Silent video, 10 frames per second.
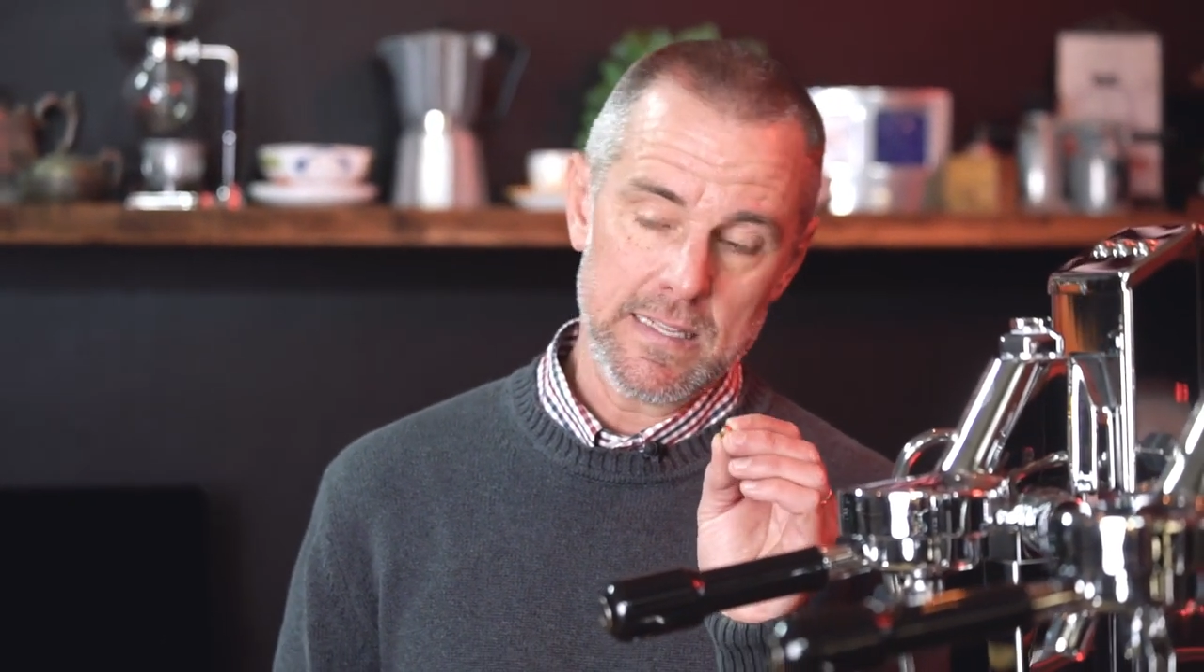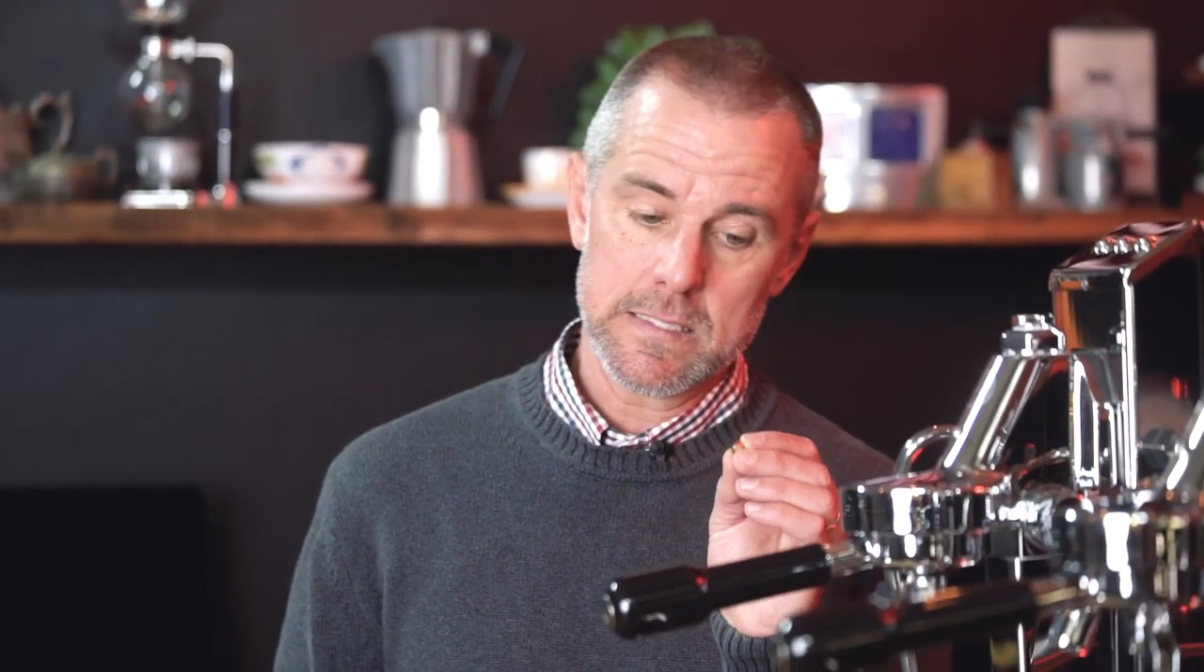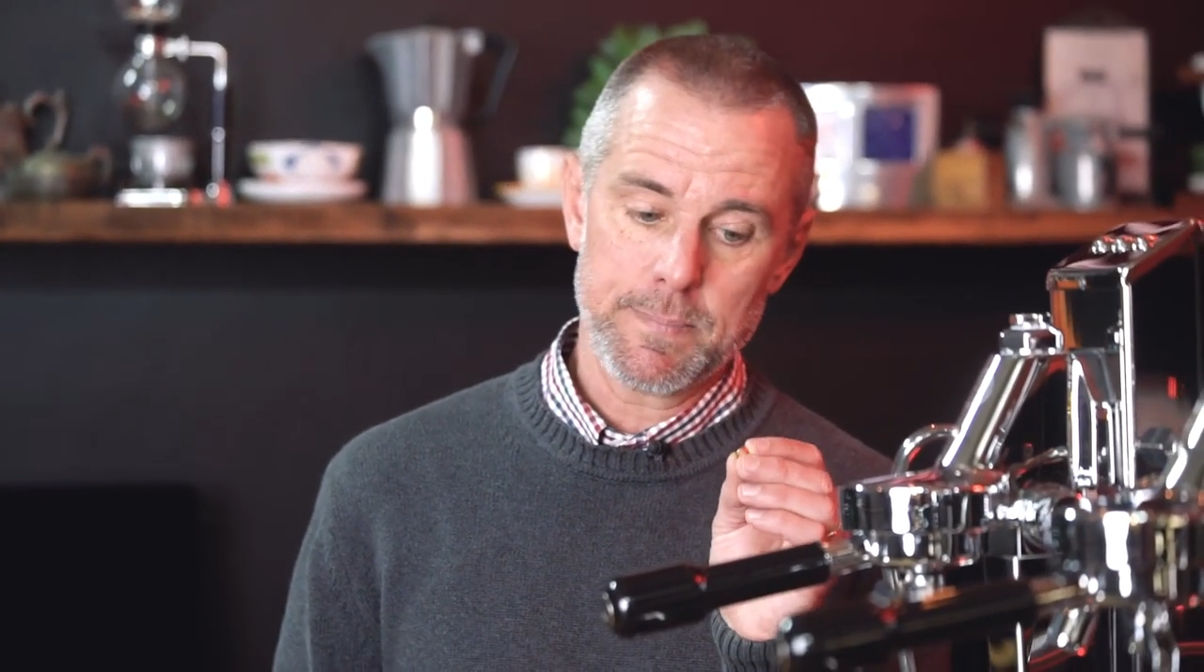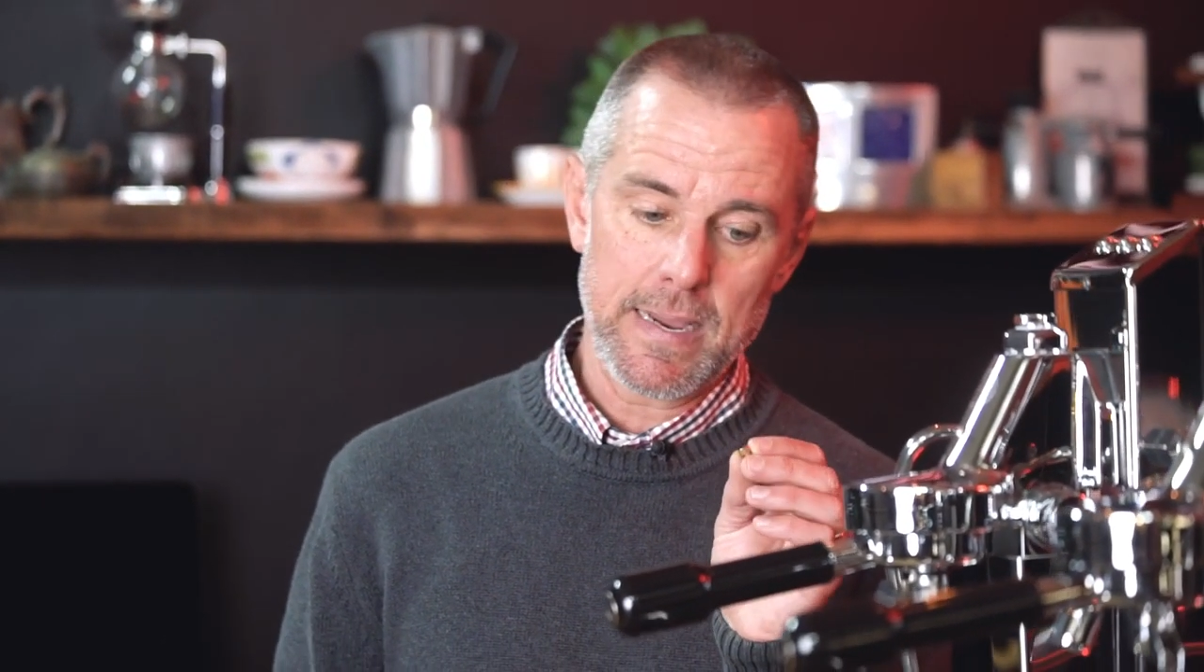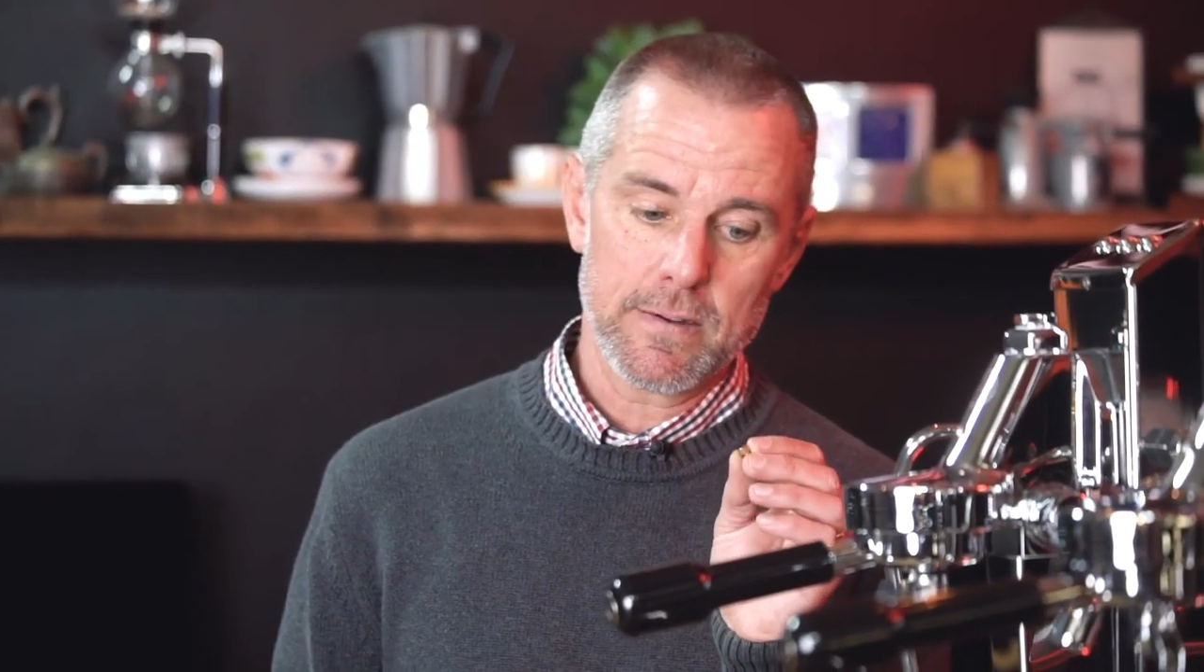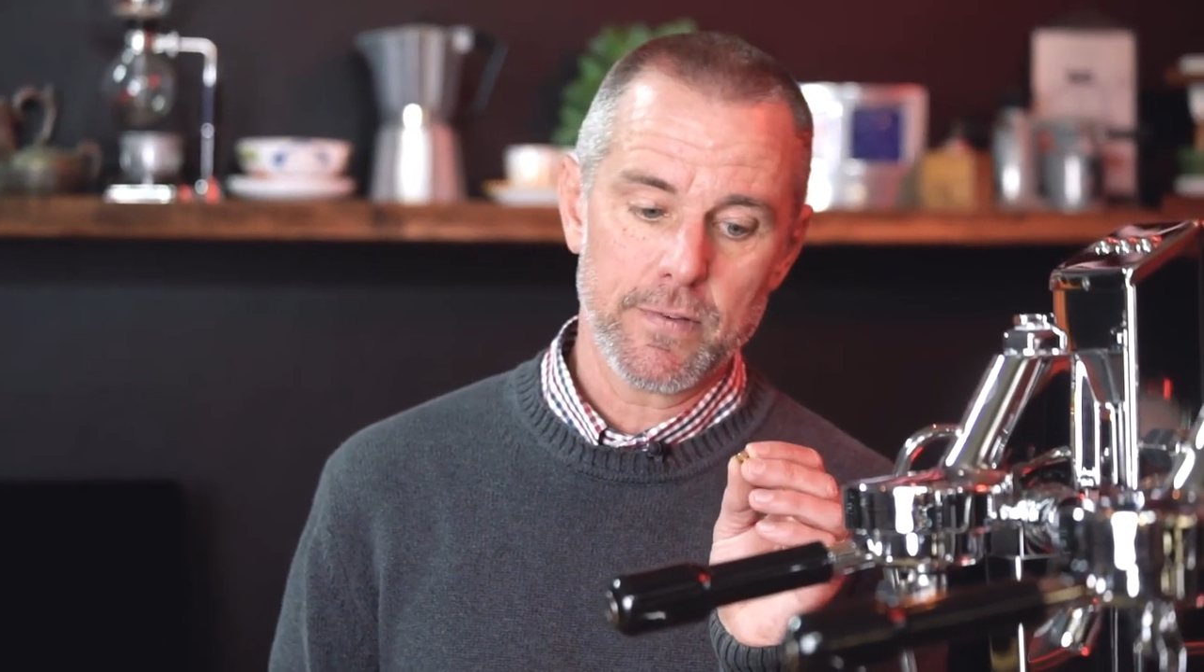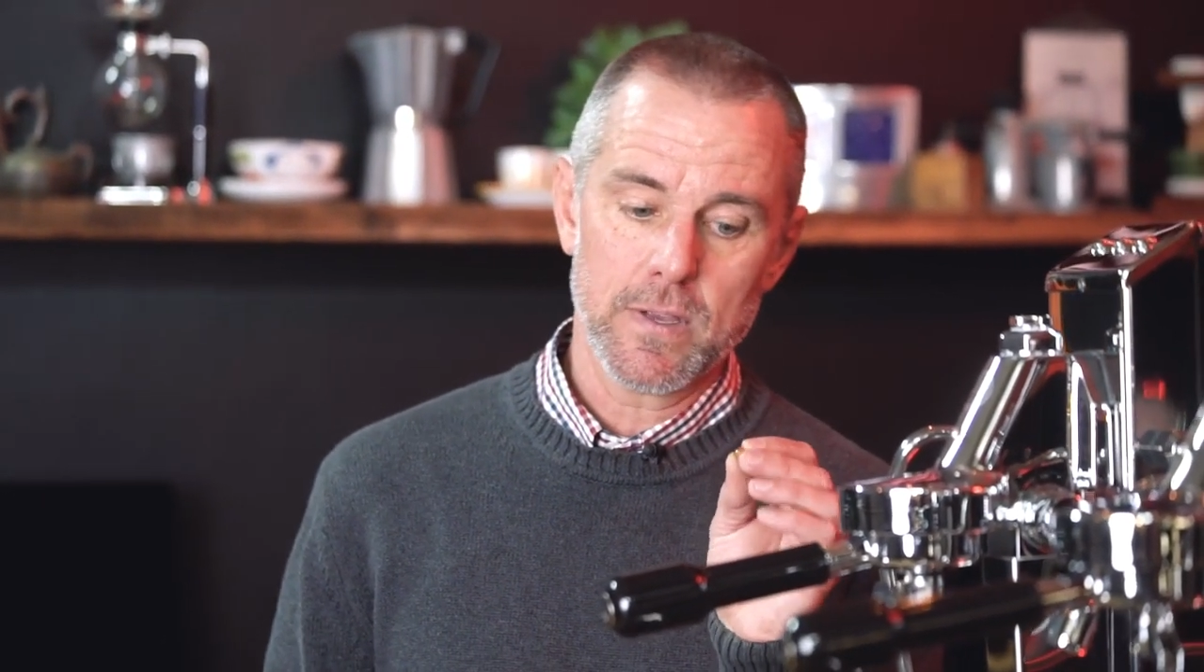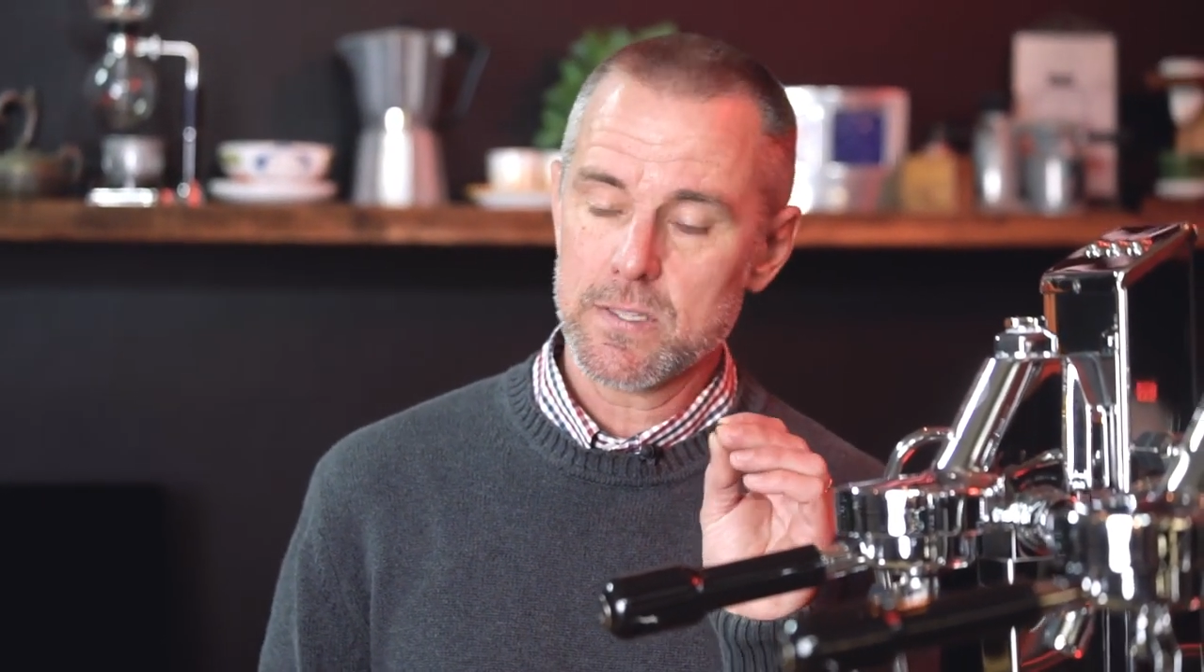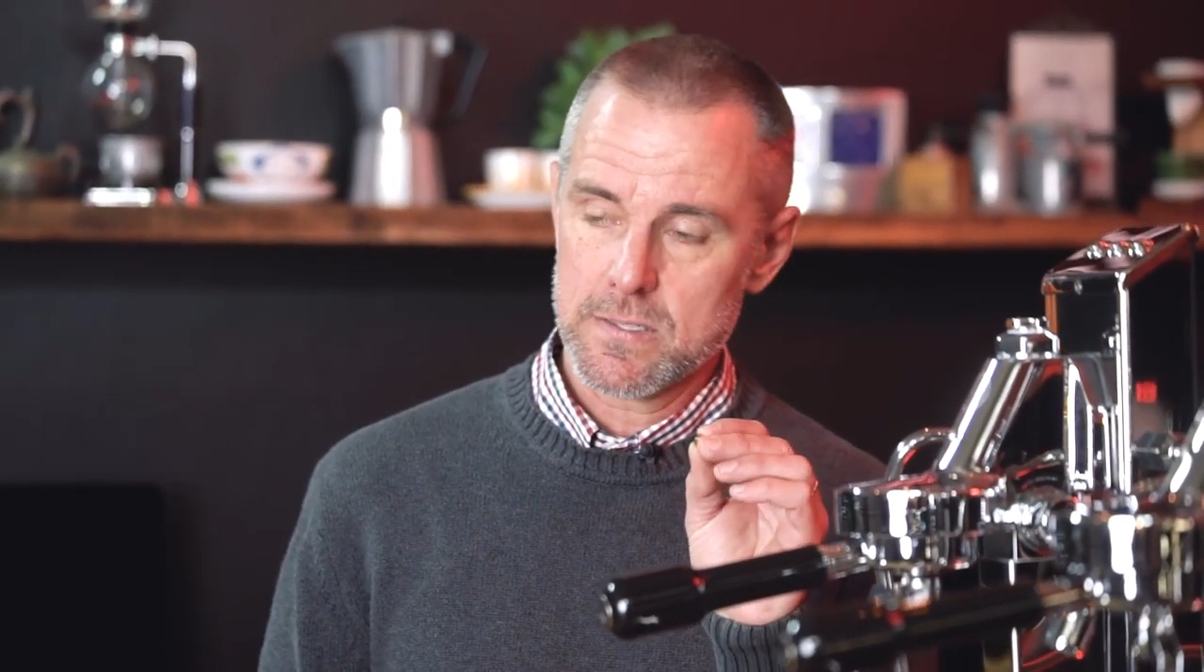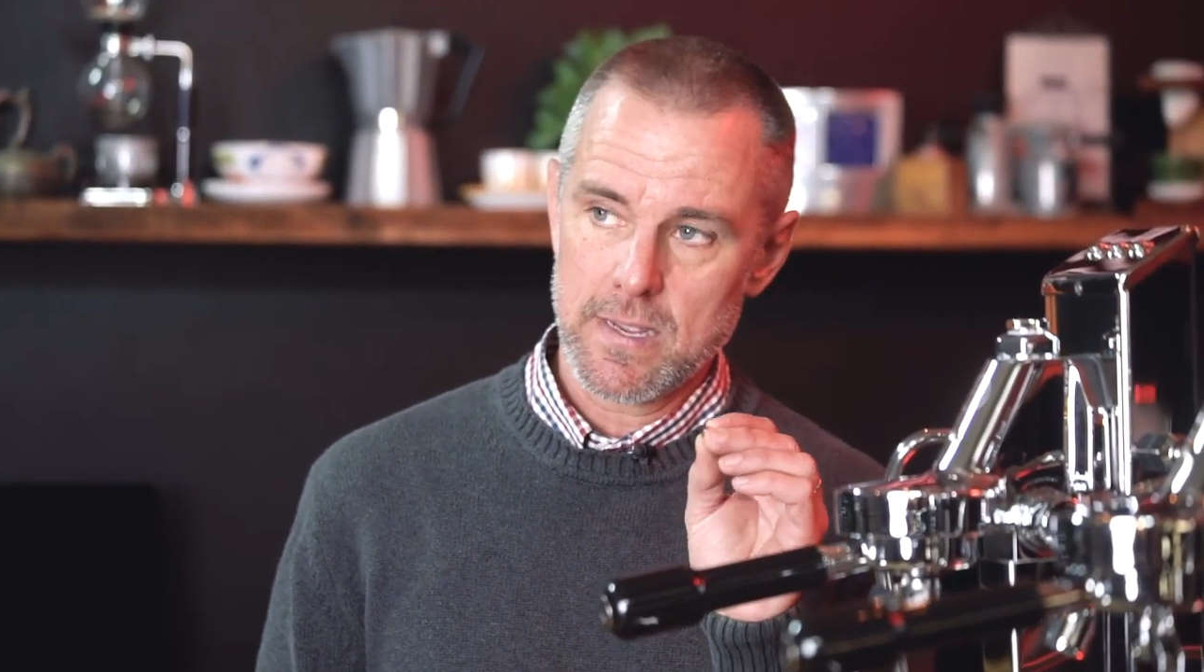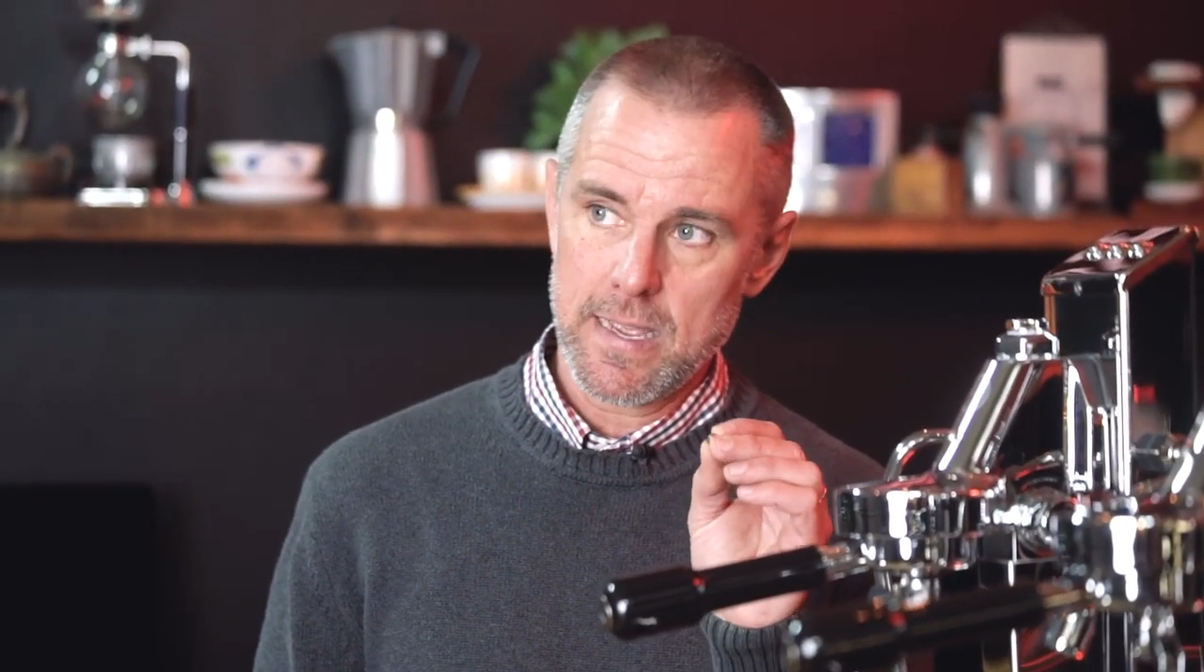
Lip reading: inspect first,